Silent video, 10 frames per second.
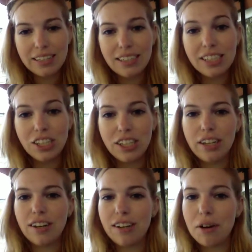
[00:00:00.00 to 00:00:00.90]

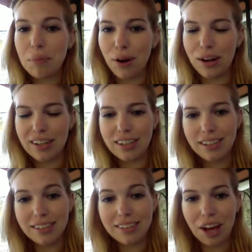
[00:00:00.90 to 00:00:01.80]
teaching abroad
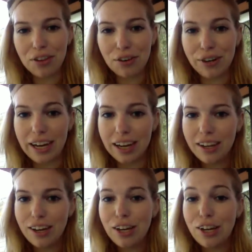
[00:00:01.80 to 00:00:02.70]
in South Korea,
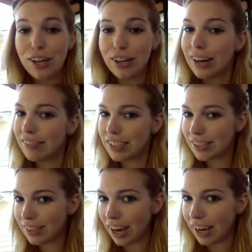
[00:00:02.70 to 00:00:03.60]
you're going to have to
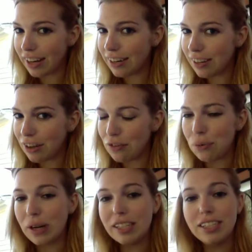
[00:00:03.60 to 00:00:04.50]
decide if you
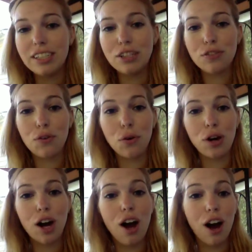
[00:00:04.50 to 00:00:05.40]
want to teach
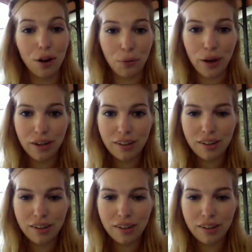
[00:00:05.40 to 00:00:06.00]
for a Hagwon,